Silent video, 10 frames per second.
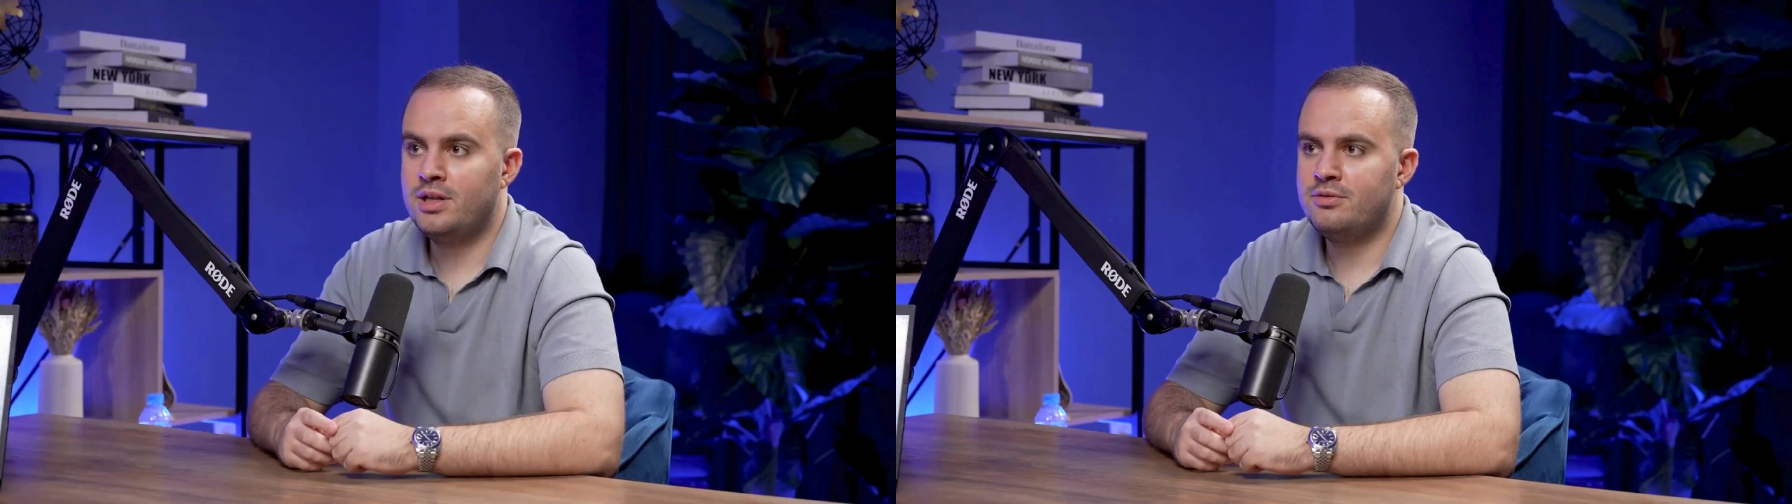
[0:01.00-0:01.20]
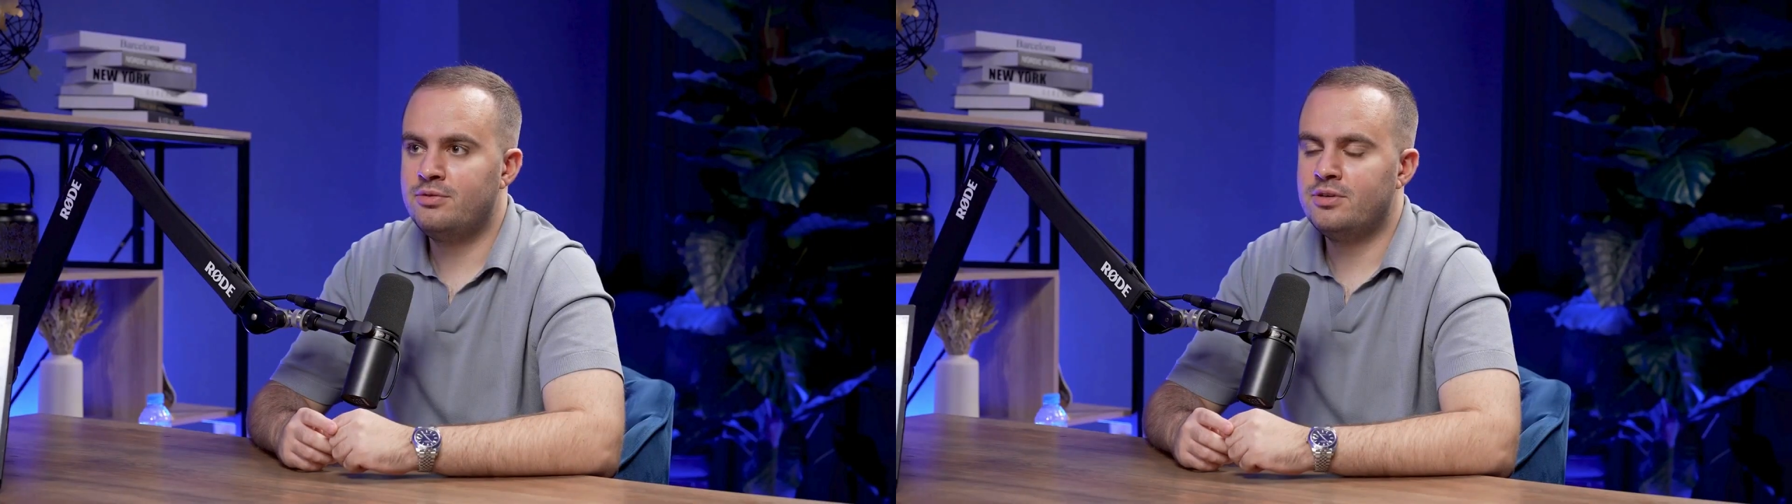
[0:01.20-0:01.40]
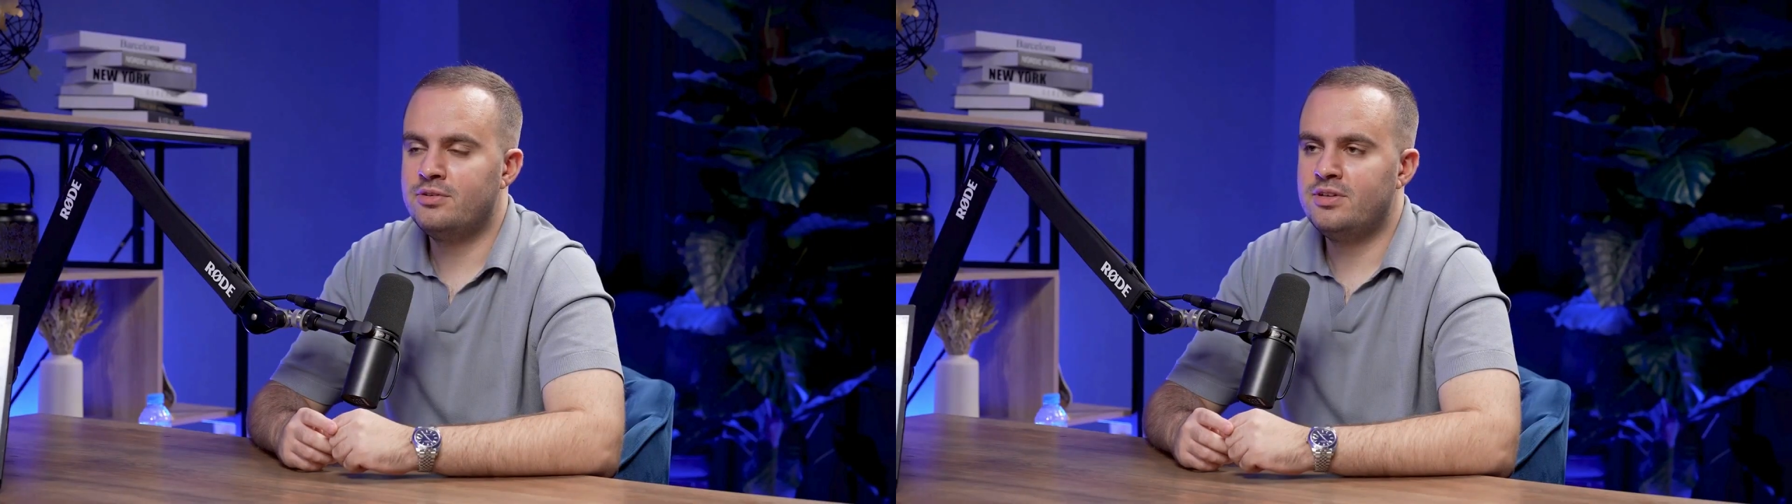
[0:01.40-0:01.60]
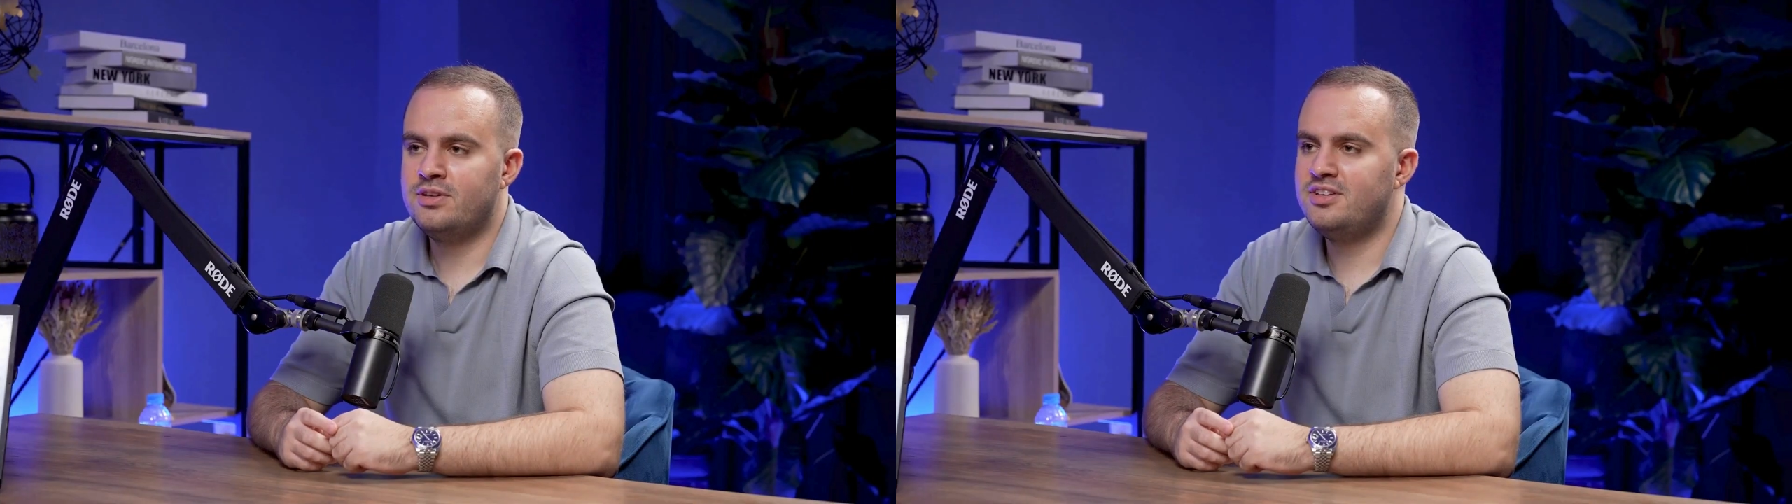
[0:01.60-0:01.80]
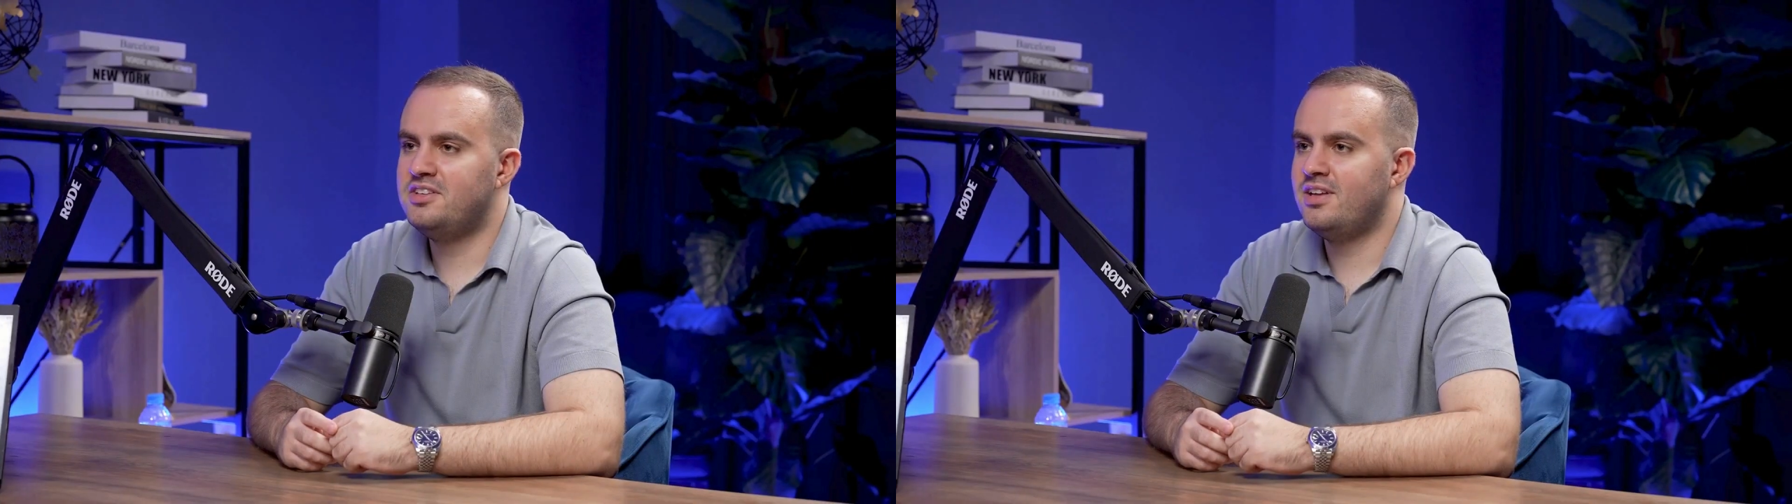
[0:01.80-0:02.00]
I founded
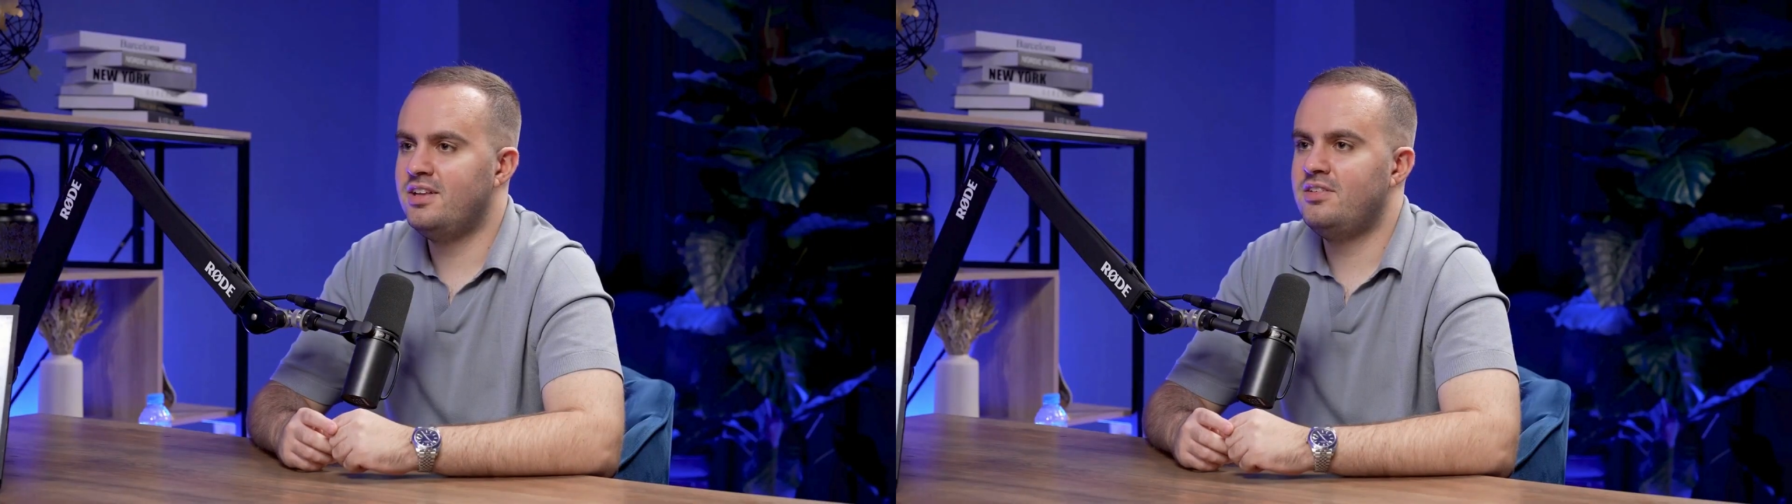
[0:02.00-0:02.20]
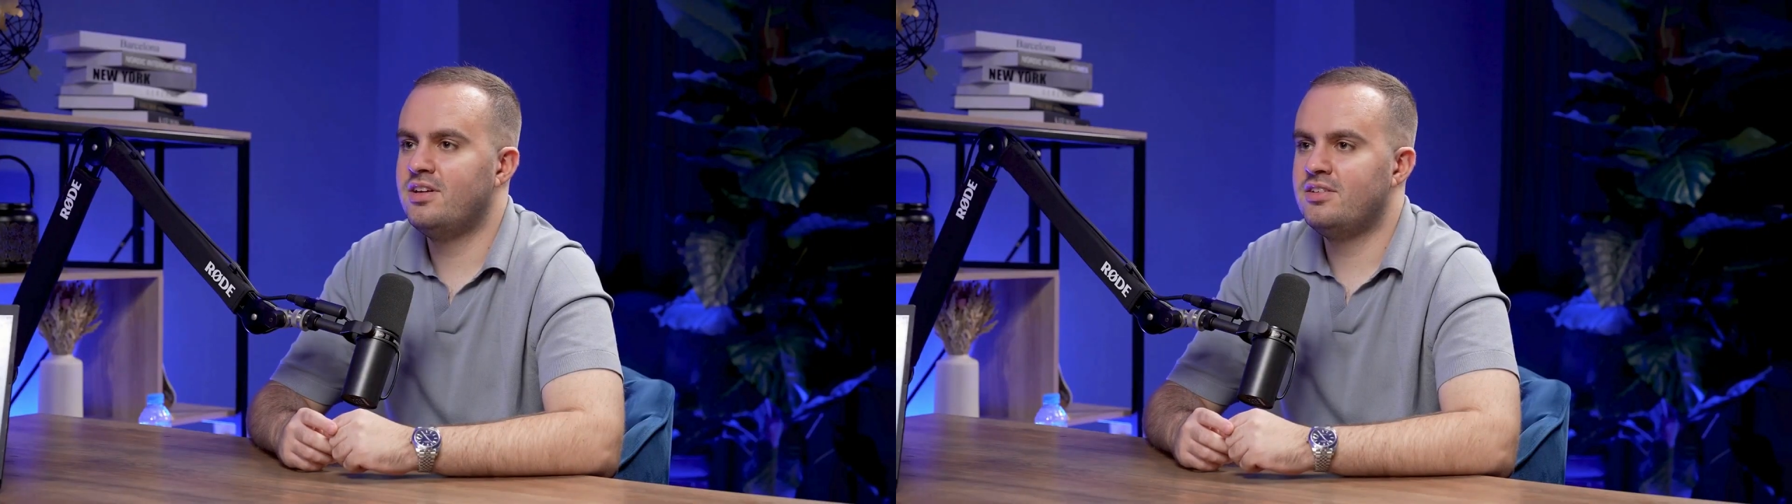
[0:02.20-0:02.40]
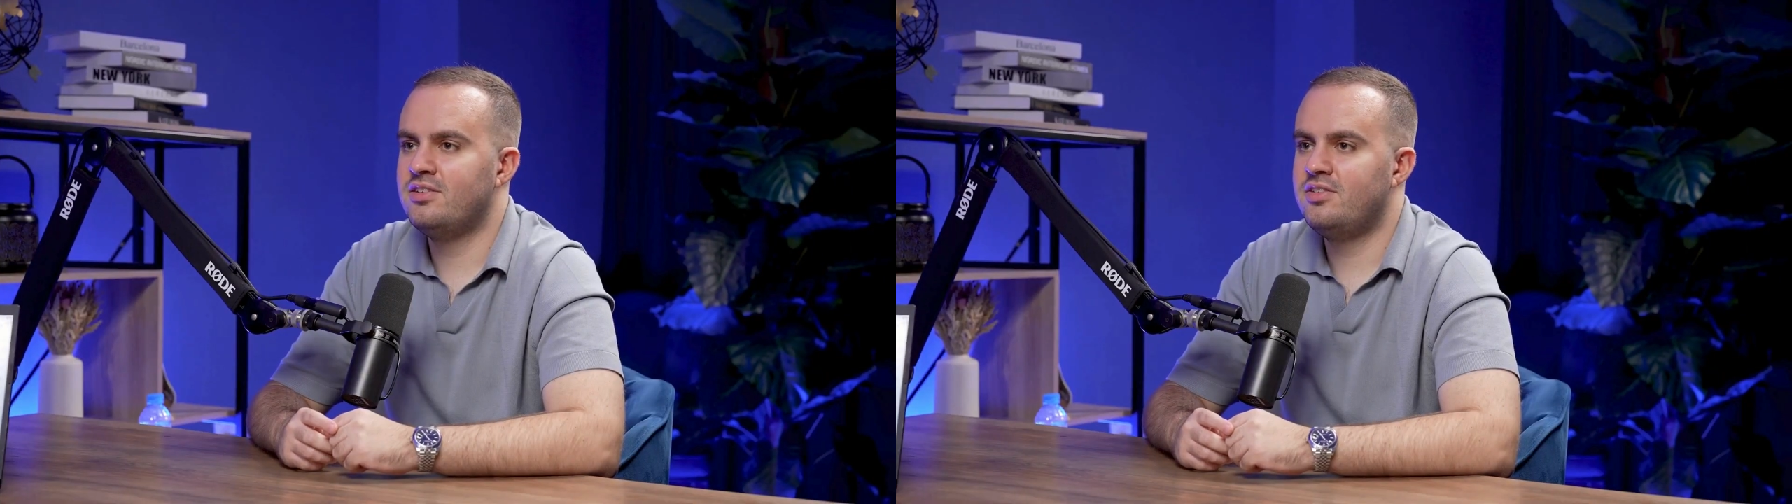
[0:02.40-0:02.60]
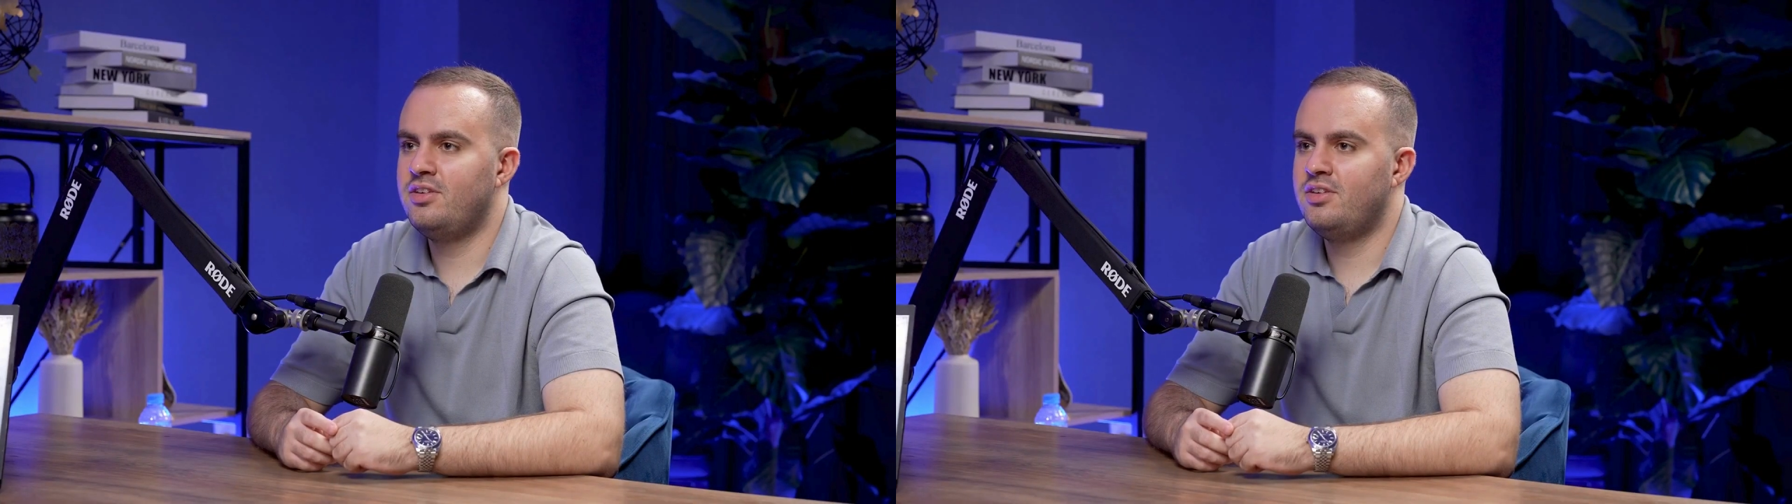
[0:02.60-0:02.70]
Digitality Agency